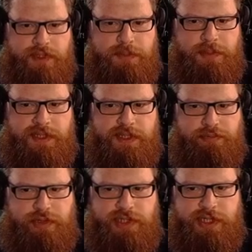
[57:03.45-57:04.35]
place to
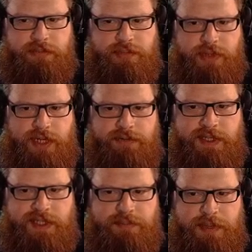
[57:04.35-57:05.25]
bridge it in, but then if
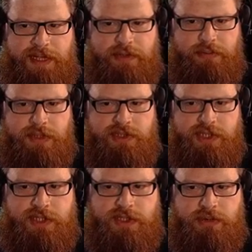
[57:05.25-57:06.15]
this is backed up, my
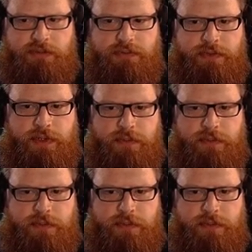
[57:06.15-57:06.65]
gens will overflow.